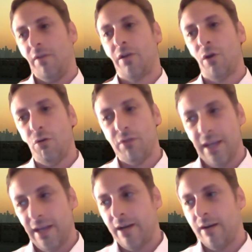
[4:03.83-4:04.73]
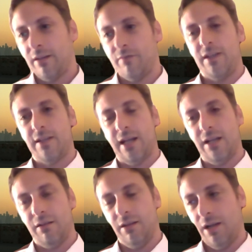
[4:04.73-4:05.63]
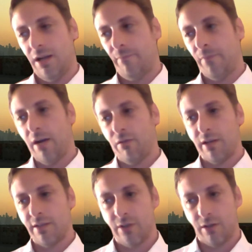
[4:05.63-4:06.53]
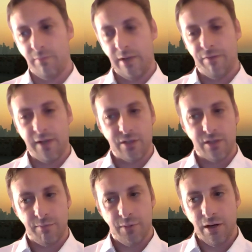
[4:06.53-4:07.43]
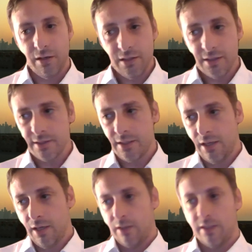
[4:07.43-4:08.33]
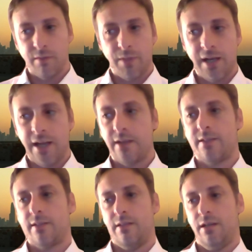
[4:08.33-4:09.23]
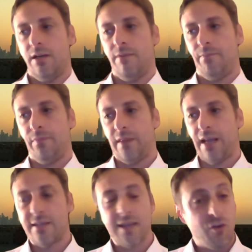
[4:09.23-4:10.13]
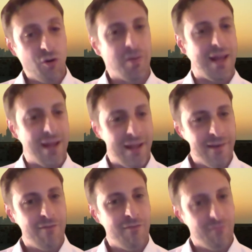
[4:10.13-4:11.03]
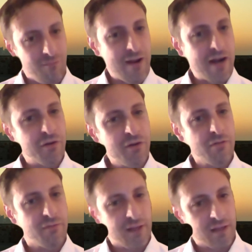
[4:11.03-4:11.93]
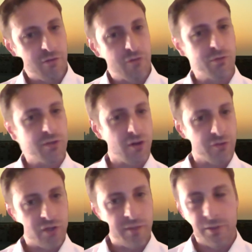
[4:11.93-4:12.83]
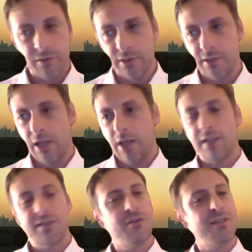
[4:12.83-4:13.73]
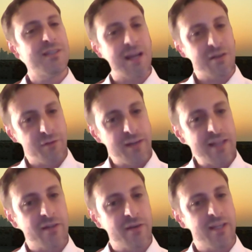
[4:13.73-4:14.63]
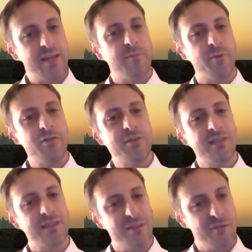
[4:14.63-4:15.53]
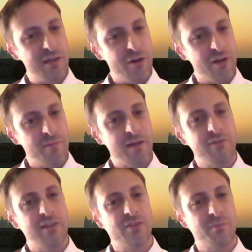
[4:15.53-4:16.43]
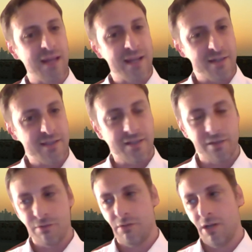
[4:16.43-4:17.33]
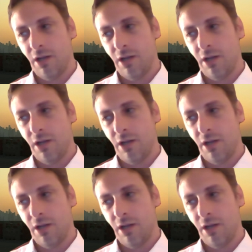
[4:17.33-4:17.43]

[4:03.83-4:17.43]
we go there and we tell our external manufacturing partners, the suppliers, that's our plan. Where do you think you could contribute? And so it's kind of an iterative process. So we learn about what suppliers can do.